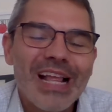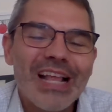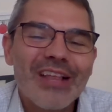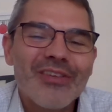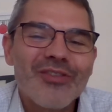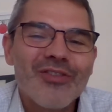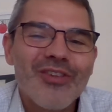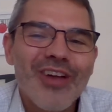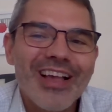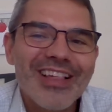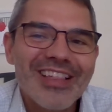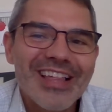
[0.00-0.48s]

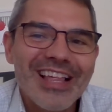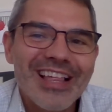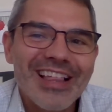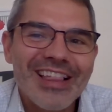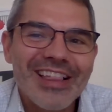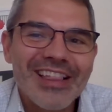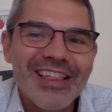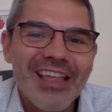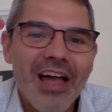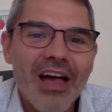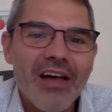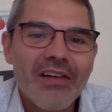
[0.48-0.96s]
interesting
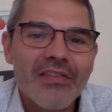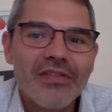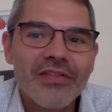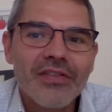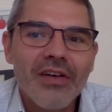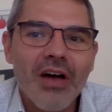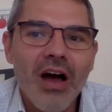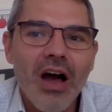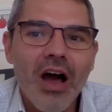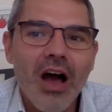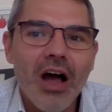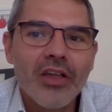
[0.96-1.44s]
stuff.
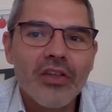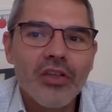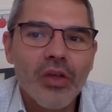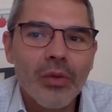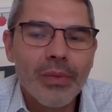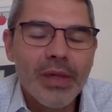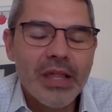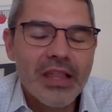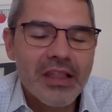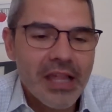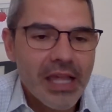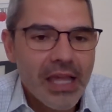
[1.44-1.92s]
Uh, you'll
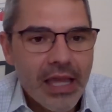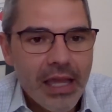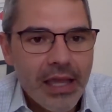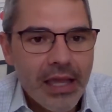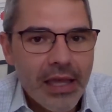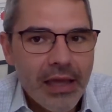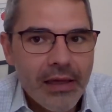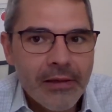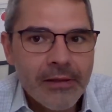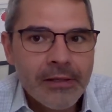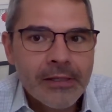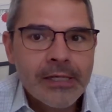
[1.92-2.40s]
be seeing
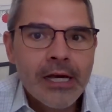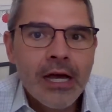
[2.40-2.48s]
it.